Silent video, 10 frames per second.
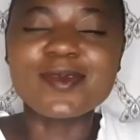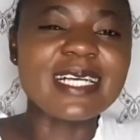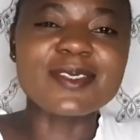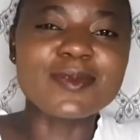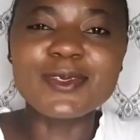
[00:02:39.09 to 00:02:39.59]

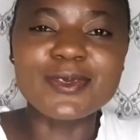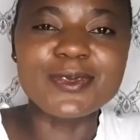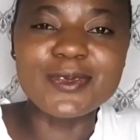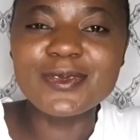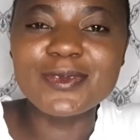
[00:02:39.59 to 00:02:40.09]
razzles
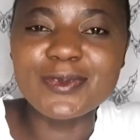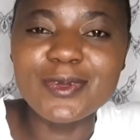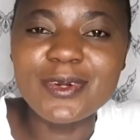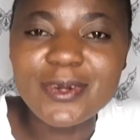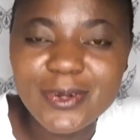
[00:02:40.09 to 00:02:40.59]
used
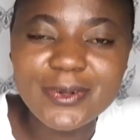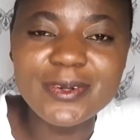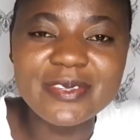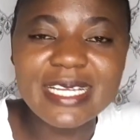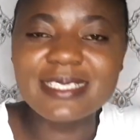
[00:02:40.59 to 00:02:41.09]
to
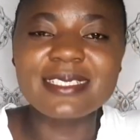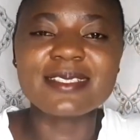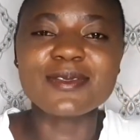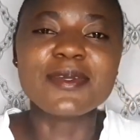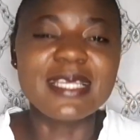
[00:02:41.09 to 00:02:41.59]
occur. That is